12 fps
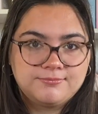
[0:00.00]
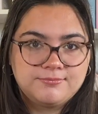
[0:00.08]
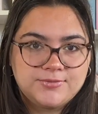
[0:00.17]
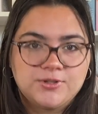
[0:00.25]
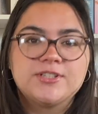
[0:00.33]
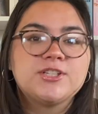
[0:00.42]

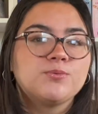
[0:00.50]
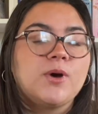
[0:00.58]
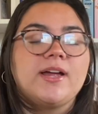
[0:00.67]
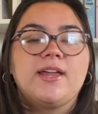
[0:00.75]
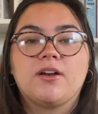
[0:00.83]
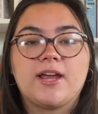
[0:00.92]
So this is
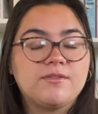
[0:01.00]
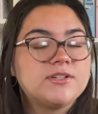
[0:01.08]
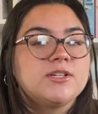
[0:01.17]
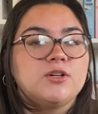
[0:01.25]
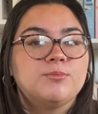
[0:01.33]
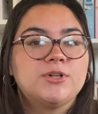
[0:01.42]
what, on every
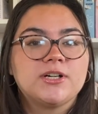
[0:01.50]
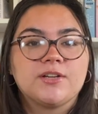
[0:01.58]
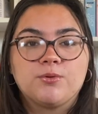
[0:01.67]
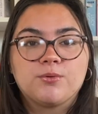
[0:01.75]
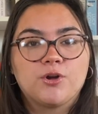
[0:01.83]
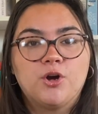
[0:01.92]
single book, if
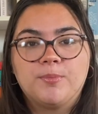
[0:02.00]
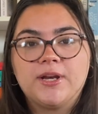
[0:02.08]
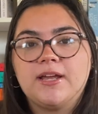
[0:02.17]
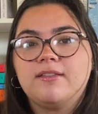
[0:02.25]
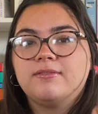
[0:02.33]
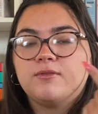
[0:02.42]
you were to open
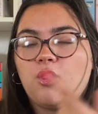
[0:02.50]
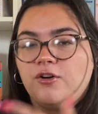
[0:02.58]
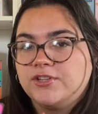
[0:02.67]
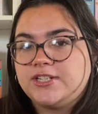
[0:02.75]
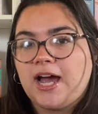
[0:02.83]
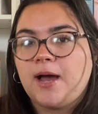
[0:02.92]
it, all the
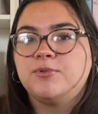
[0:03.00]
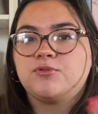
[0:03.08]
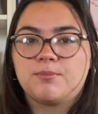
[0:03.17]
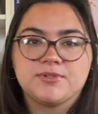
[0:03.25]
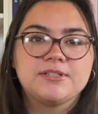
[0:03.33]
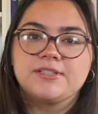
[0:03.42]
tabs
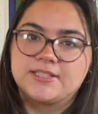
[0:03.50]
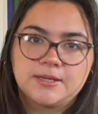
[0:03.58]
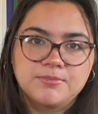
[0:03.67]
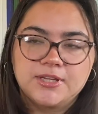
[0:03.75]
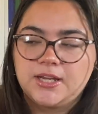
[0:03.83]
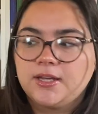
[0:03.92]
represent the same
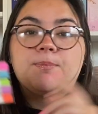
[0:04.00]
thing.